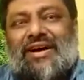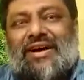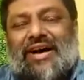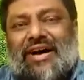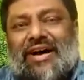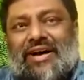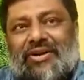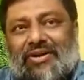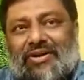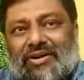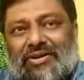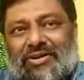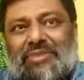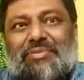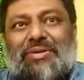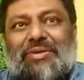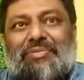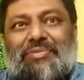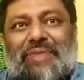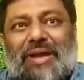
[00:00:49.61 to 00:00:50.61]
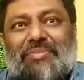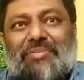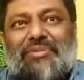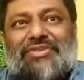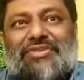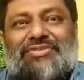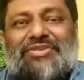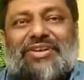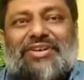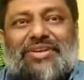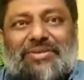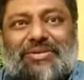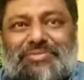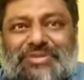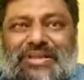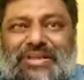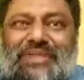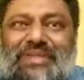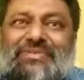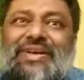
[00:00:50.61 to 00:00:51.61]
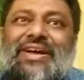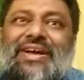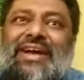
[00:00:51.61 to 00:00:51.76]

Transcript: our Honorable Prime Minister himself